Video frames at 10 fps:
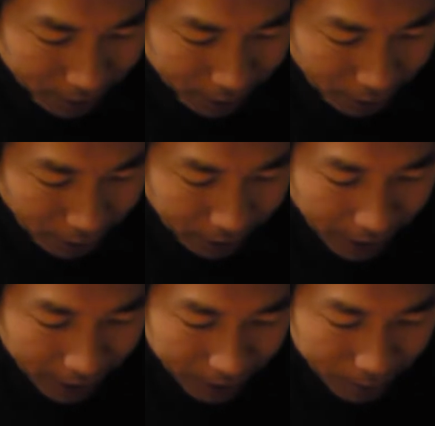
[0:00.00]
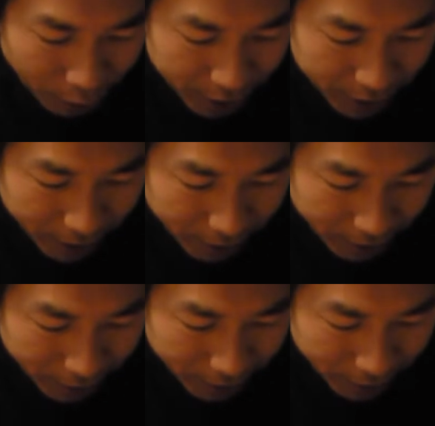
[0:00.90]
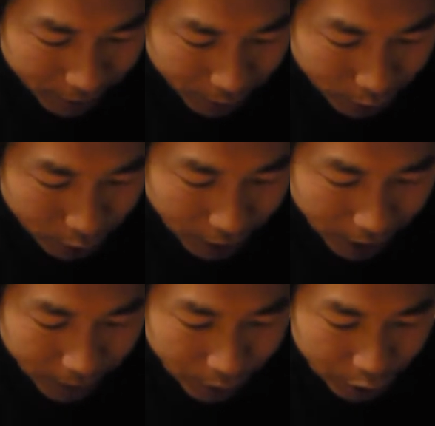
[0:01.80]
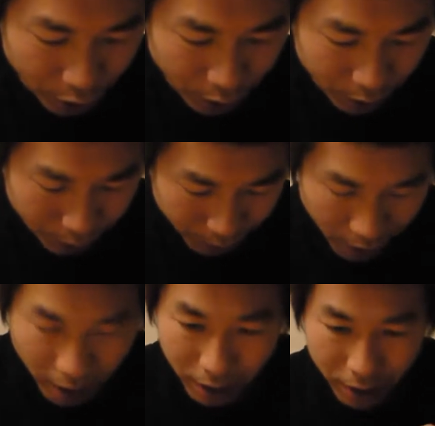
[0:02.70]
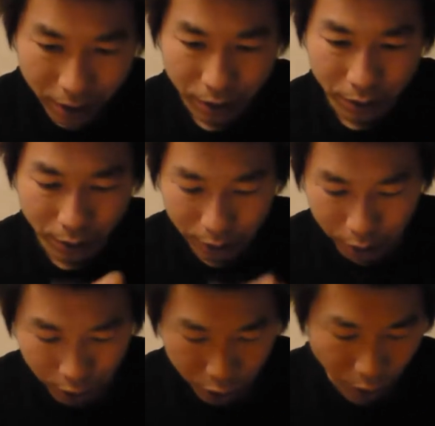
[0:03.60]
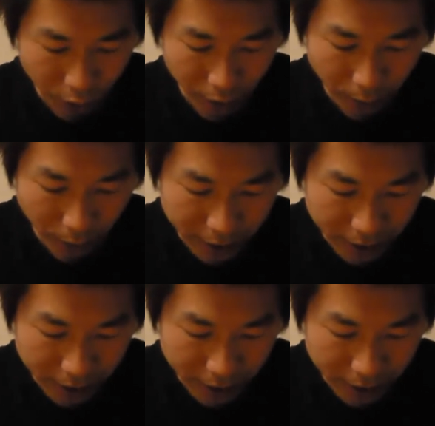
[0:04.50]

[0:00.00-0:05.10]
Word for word: not that impressive usually if you show you should show only one